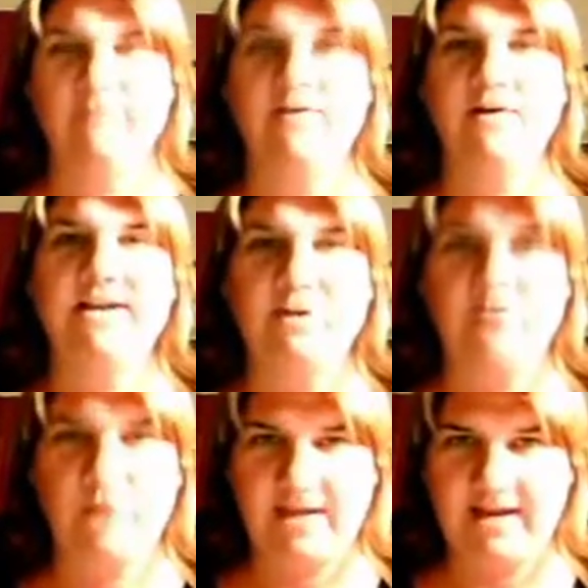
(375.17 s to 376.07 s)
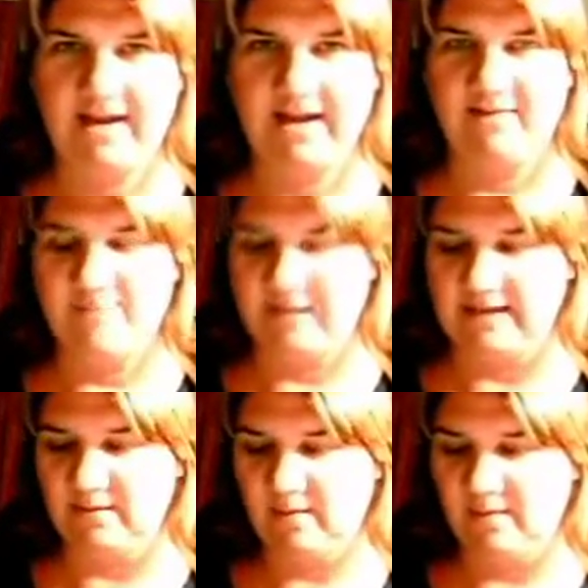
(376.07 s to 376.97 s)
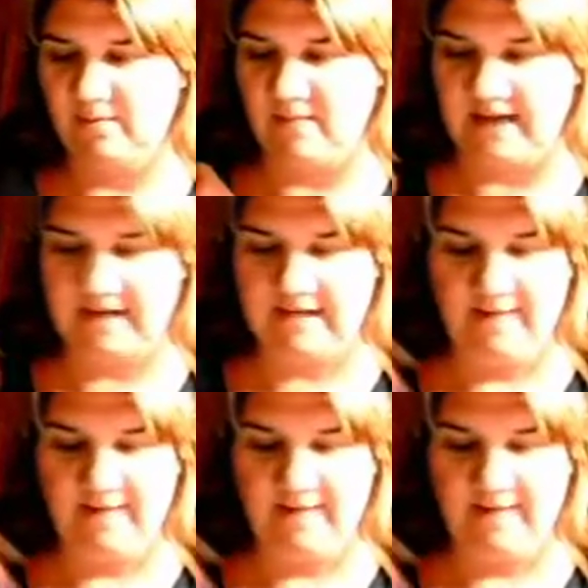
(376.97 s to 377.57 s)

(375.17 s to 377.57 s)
find out where you can have maximum impact.